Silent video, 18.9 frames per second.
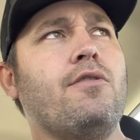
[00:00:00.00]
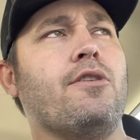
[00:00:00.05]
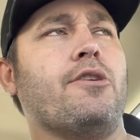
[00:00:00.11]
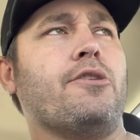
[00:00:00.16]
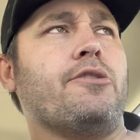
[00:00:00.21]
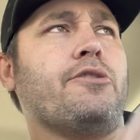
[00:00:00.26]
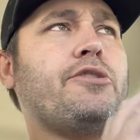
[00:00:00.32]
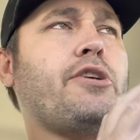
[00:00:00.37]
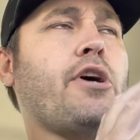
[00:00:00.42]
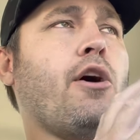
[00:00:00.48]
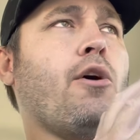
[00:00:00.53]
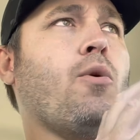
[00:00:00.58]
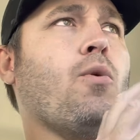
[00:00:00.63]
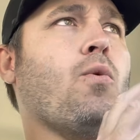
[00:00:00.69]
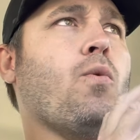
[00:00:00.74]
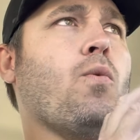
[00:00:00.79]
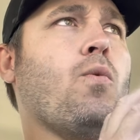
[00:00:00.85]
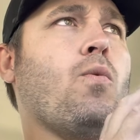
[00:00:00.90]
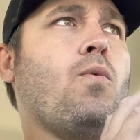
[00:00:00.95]

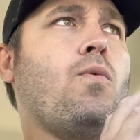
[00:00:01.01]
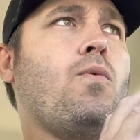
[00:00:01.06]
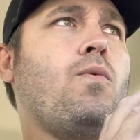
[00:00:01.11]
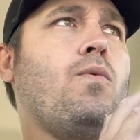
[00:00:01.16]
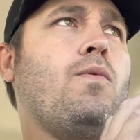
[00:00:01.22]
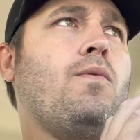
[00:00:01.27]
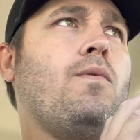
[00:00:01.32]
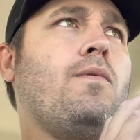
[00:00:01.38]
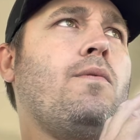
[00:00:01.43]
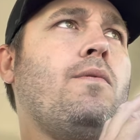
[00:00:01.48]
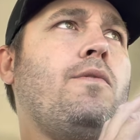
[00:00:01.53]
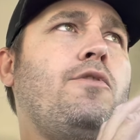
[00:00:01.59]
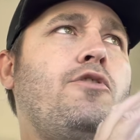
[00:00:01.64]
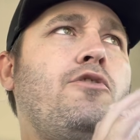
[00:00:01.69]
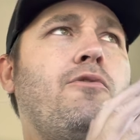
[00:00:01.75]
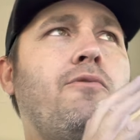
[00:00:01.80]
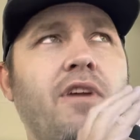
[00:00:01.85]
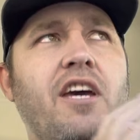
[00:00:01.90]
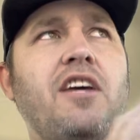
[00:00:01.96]
So
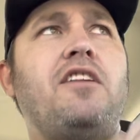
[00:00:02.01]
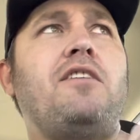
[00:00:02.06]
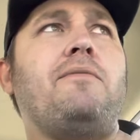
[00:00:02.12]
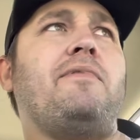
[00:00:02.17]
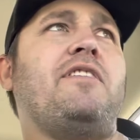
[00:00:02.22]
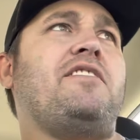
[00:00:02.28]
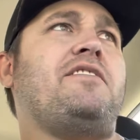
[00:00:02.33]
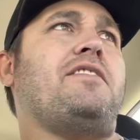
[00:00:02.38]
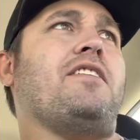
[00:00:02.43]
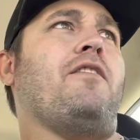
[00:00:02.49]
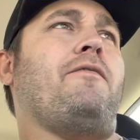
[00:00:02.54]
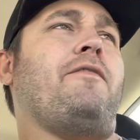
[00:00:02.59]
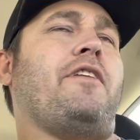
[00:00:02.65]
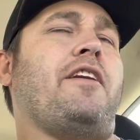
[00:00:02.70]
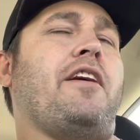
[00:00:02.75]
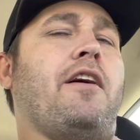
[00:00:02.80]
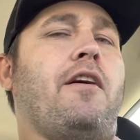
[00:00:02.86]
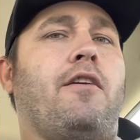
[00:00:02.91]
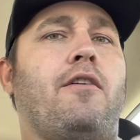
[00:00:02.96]
you need to be
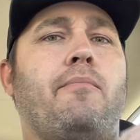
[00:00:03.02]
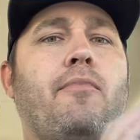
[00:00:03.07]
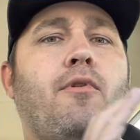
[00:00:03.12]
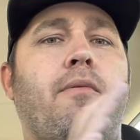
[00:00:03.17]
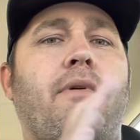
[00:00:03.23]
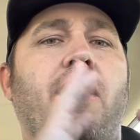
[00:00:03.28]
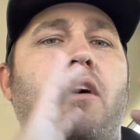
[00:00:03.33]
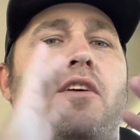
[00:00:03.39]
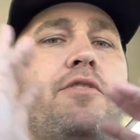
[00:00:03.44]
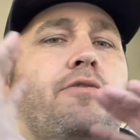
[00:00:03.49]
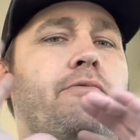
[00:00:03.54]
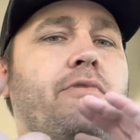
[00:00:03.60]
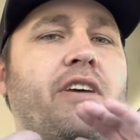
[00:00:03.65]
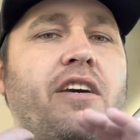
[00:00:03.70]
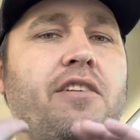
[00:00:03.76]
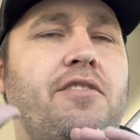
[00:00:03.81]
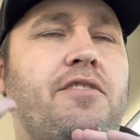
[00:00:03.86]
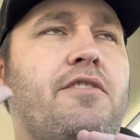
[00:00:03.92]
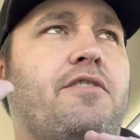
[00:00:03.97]
self-accountable, and you
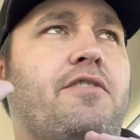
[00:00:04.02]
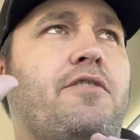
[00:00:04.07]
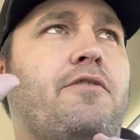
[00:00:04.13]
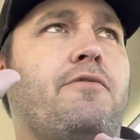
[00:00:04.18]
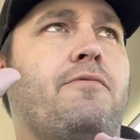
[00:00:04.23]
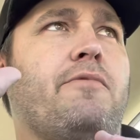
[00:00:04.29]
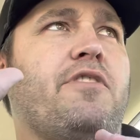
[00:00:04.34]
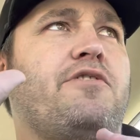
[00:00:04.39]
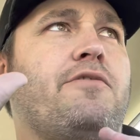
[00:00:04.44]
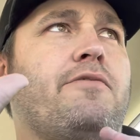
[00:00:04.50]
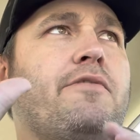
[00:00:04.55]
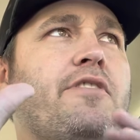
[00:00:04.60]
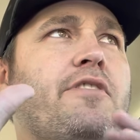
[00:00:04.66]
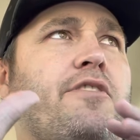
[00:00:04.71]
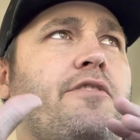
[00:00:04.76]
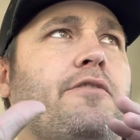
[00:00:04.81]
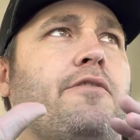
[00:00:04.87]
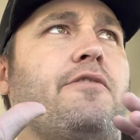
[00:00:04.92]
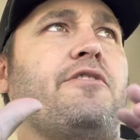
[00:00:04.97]
need to do what you
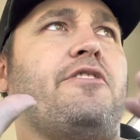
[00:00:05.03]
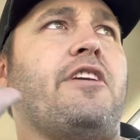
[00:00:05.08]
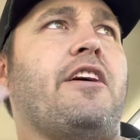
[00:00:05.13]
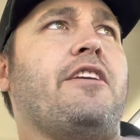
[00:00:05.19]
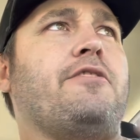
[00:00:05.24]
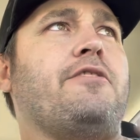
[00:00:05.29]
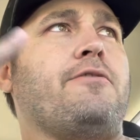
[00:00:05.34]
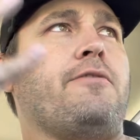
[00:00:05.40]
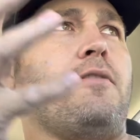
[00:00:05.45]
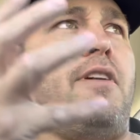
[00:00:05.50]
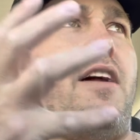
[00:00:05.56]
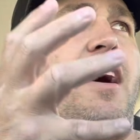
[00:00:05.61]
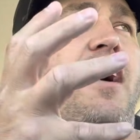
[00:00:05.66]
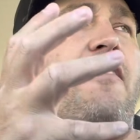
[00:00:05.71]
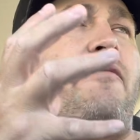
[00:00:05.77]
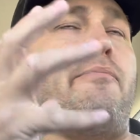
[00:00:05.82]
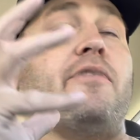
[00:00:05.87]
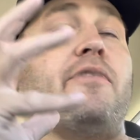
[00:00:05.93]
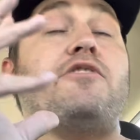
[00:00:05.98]
can do to change your
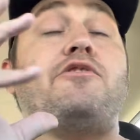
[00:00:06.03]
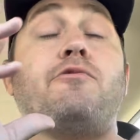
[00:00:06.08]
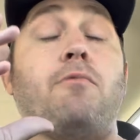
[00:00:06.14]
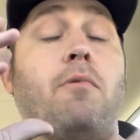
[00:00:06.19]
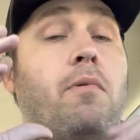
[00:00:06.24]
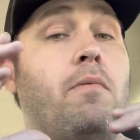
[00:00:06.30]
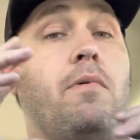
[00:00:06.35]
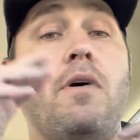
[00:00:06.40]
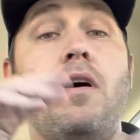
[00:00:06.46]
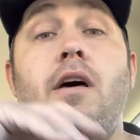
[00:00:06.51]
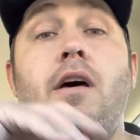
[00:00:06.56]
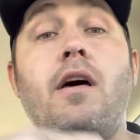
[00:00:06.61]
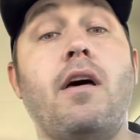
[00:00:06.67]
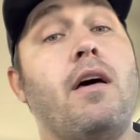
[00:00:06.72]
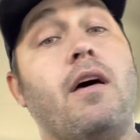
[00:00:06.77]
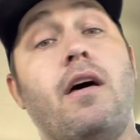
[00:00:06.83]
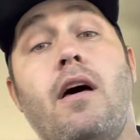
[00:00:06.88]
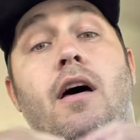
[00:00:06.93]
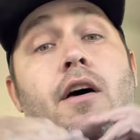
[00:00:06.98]
life, but you
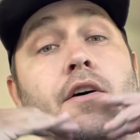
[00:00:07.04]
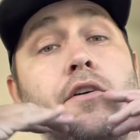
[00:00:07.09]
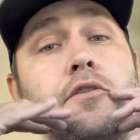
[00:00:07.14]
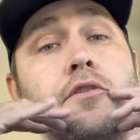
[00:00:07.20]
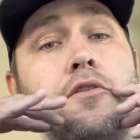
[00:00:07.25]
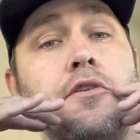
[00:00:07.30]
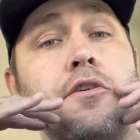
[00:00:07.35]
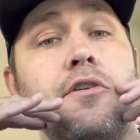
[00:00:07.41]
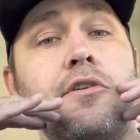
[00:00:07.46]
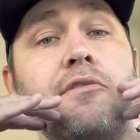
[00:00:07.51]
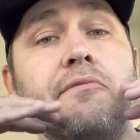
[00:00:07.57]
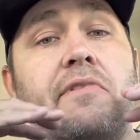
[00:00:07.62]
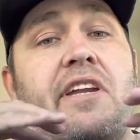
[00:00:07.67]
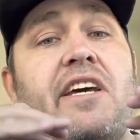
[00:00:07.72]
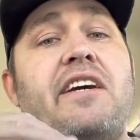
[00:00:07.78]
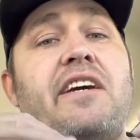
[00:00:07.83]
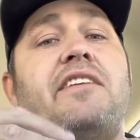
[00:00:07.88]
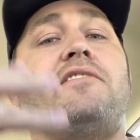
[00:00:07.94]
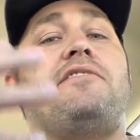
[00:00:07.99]

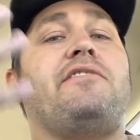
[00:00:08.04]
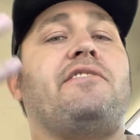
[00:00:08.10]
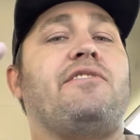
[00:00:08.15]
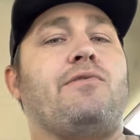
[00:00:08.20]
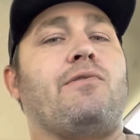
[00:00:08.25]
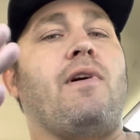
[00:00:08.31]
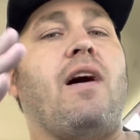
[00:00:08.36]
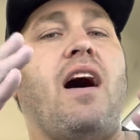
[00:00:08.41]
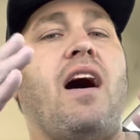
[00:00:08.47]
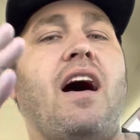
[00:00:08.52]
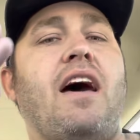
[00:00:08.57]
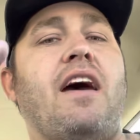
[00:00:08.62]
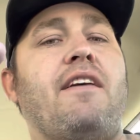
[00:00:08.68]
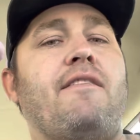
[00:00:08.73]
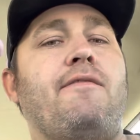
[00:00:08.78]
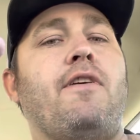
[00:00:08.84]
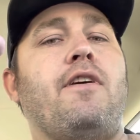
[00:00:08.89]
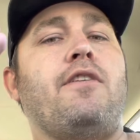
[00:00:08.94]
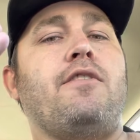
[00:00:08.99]
need to
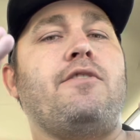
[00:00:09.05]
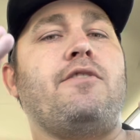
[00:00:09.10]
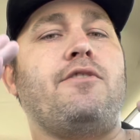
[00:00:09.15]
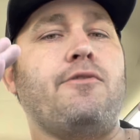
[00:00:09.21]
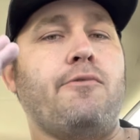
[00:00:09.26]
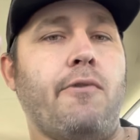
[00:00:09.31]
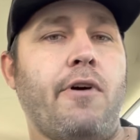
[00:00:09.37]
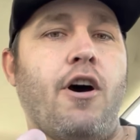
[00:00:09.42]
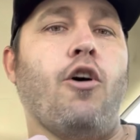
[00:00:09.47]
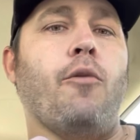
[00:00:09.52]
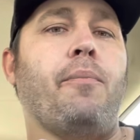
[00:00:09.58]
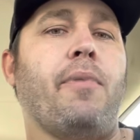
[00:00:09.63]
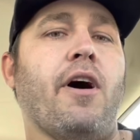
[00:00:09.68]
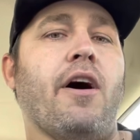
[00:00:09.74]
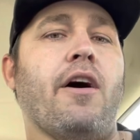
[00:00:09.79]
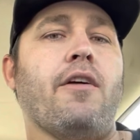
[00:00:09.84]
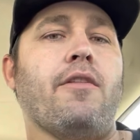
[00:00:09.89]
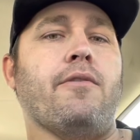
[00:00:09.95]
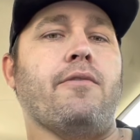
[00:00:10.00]
strive to help
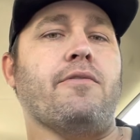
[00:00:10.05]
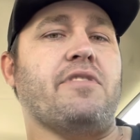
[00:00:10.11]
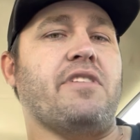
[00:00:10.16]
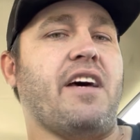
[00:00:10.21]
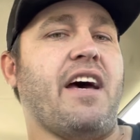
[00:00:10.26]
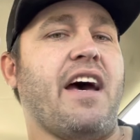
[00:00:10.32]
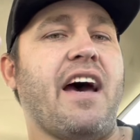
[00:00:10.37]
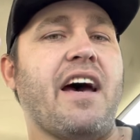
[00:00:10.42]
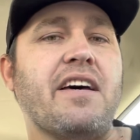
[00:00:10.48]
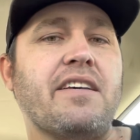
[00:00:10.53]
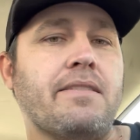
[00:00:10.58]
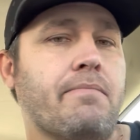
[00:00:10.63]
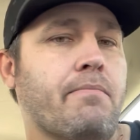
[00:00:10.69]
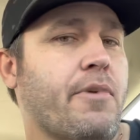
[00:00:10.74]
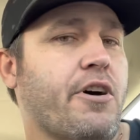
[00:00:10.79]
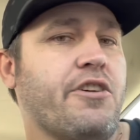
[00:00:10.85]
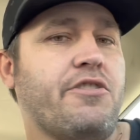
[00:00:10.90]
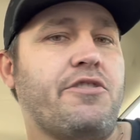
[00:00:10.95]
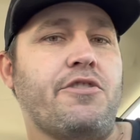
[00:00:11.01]
others as
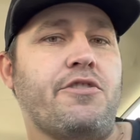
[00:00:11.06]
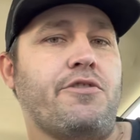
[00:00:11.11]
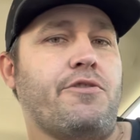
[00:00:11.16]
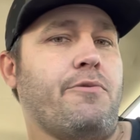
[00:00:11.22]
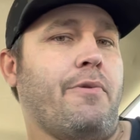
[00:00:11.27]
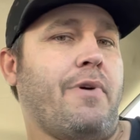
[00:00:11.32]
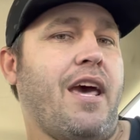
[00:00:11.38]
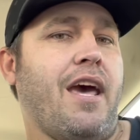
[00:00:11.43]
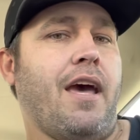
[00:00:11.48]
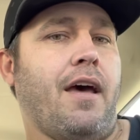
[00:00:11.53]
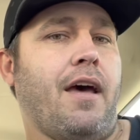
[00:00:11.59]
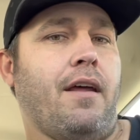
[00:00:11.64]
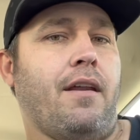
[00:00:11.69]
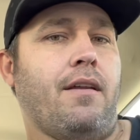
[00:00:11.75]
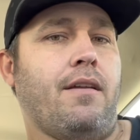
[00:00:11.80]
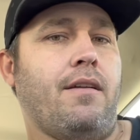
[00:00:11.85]
much as you can.